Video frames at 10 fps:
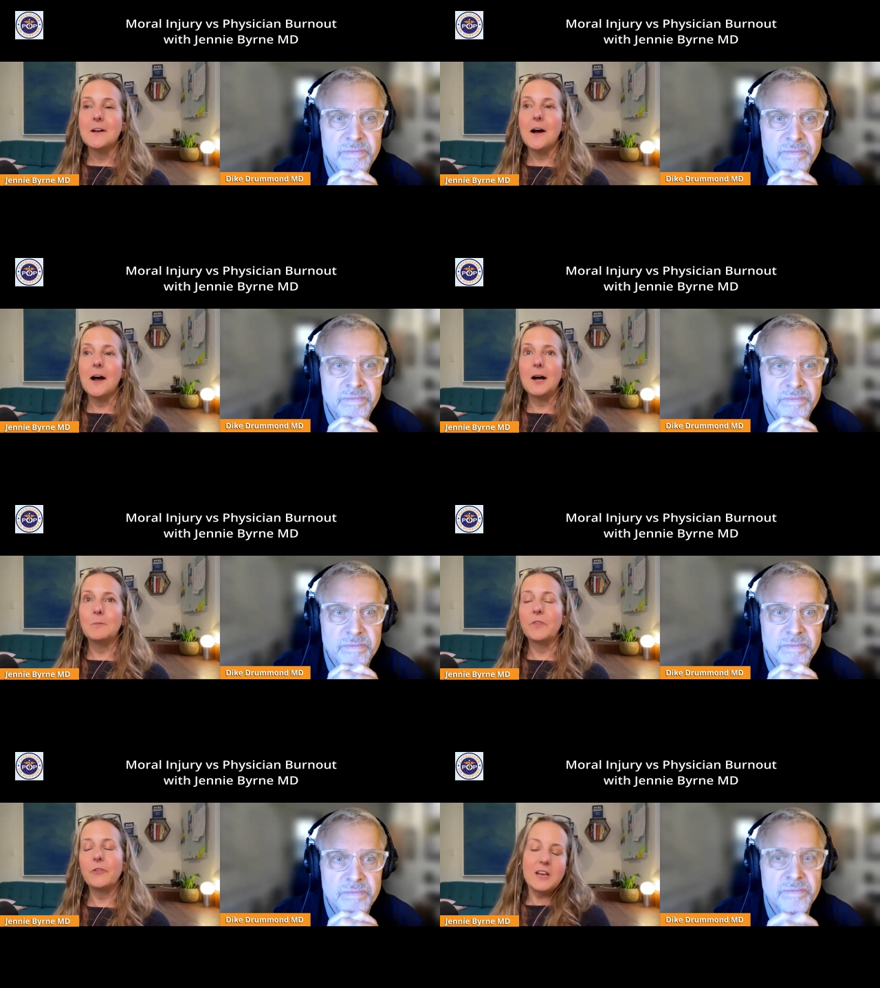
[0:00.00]

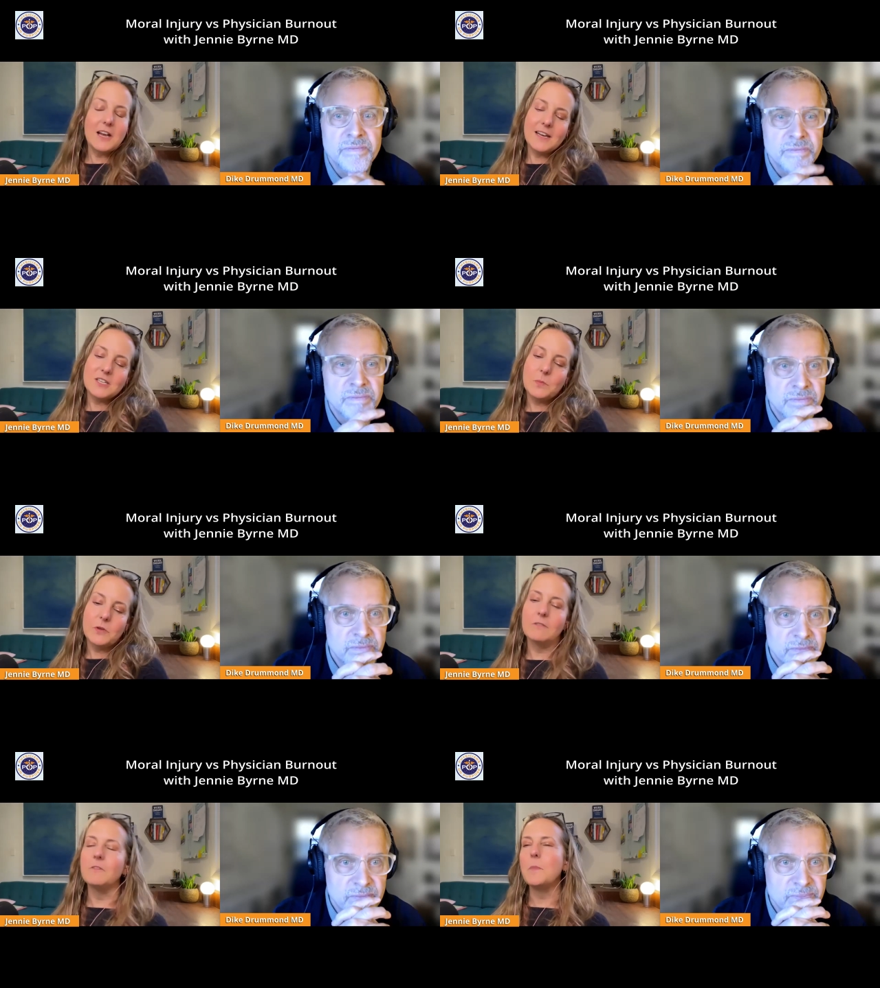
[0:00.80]
Speaker 1: Um, so I, I do
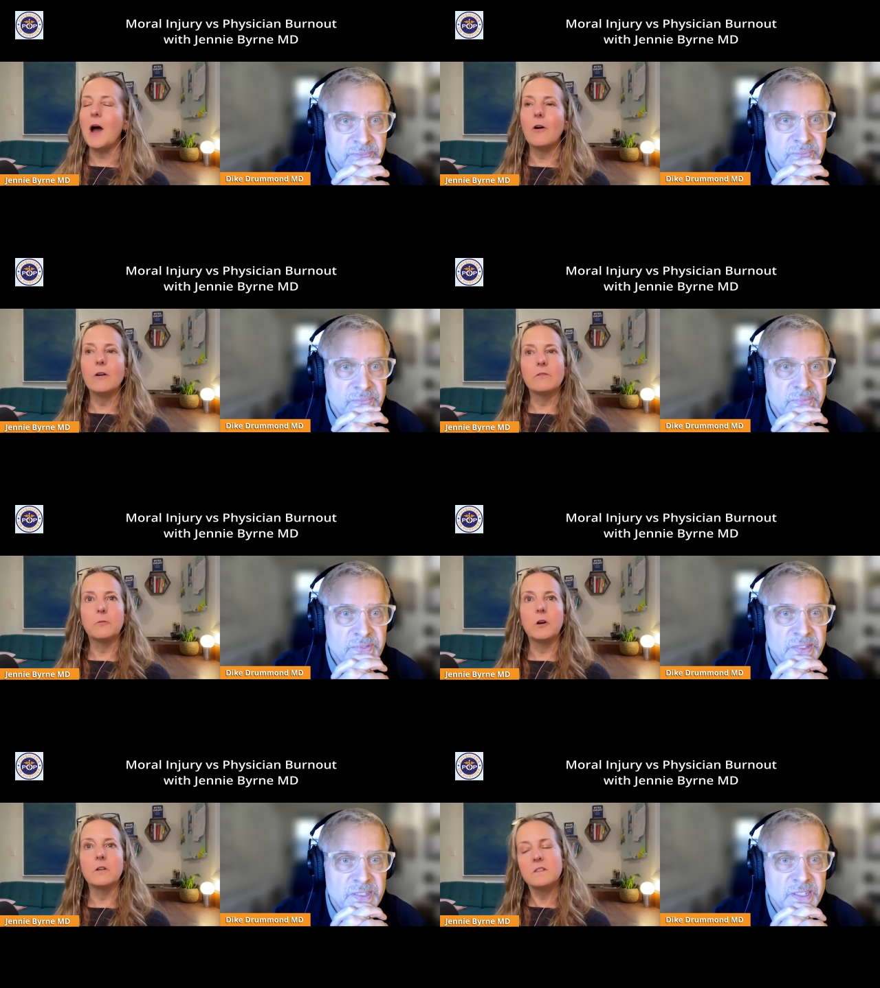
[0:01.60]
believe in the power of
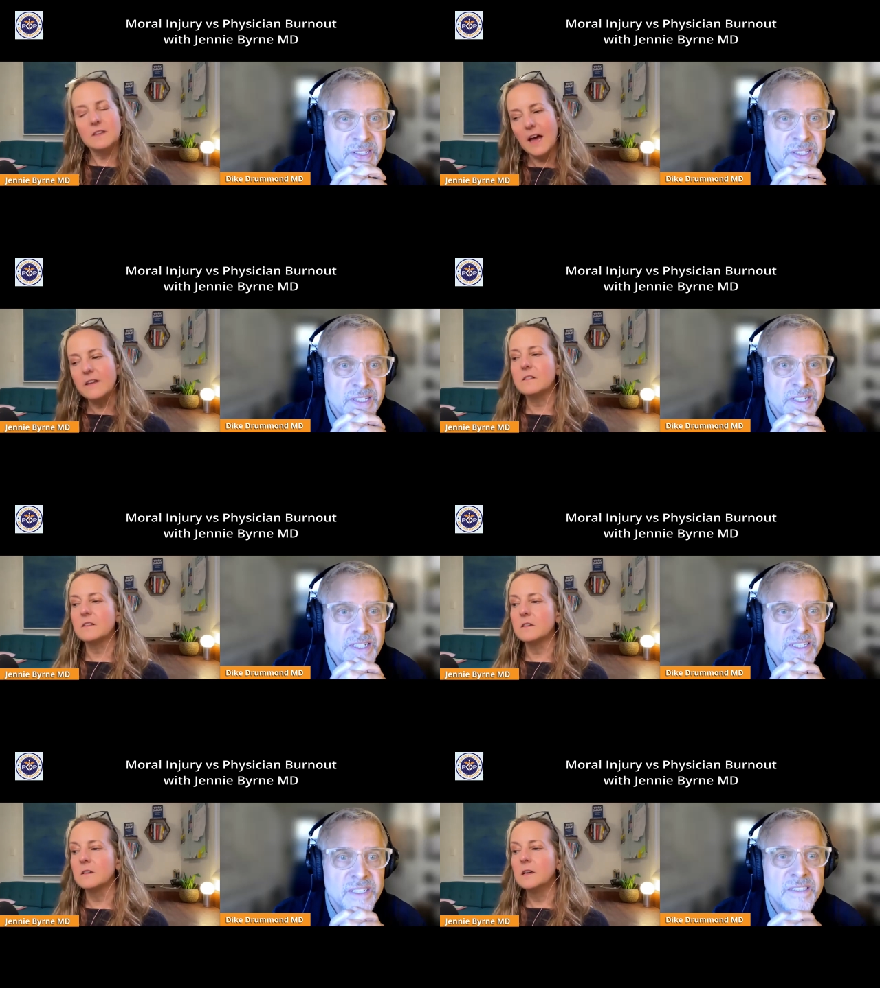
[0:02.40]
words. Yes,
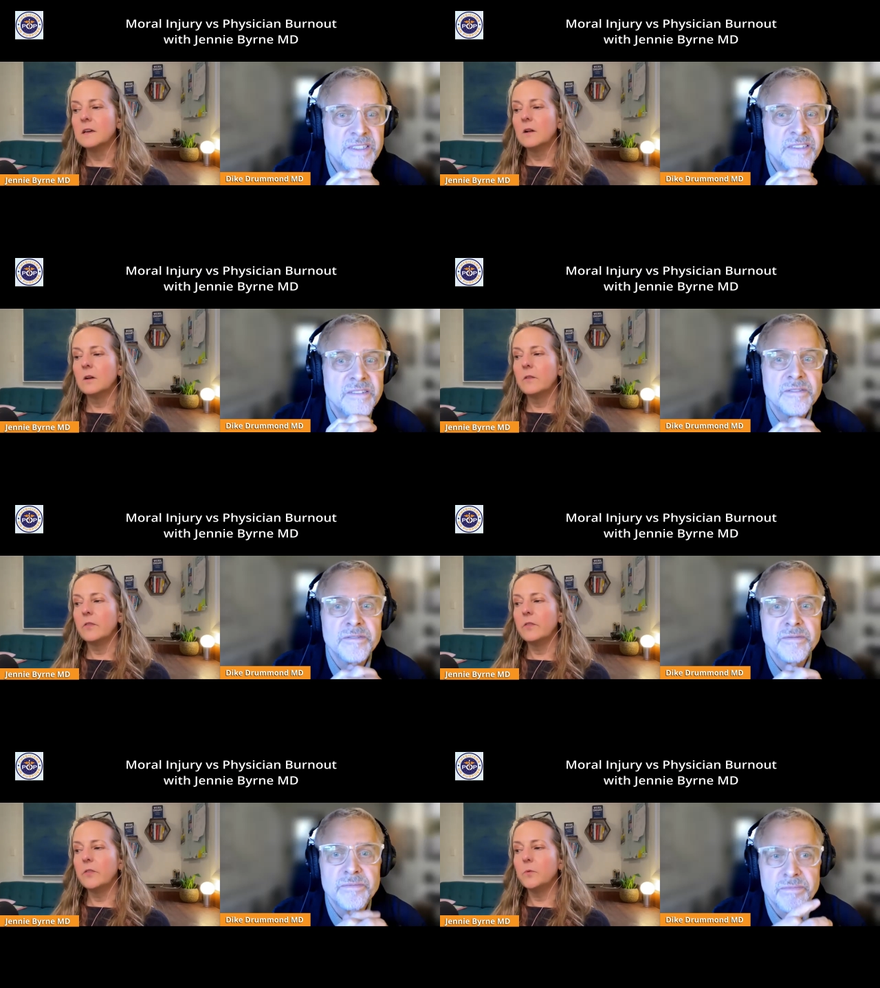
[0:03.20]
the
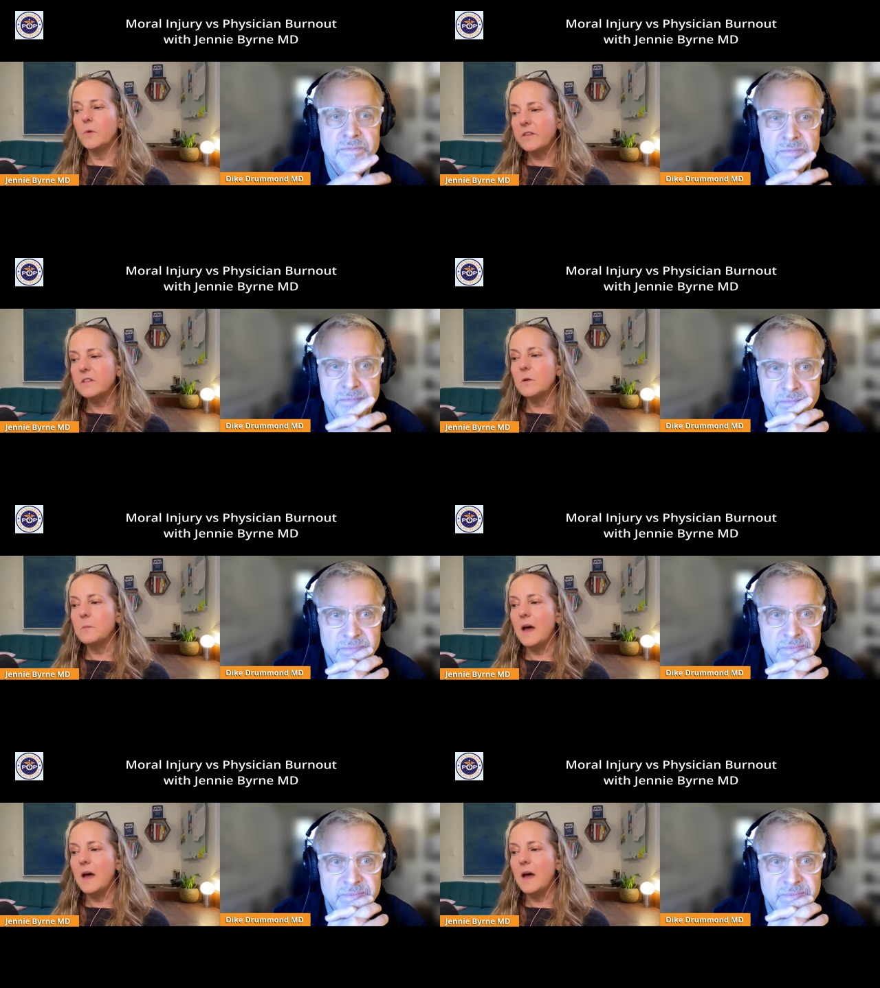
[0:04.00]
the rest of it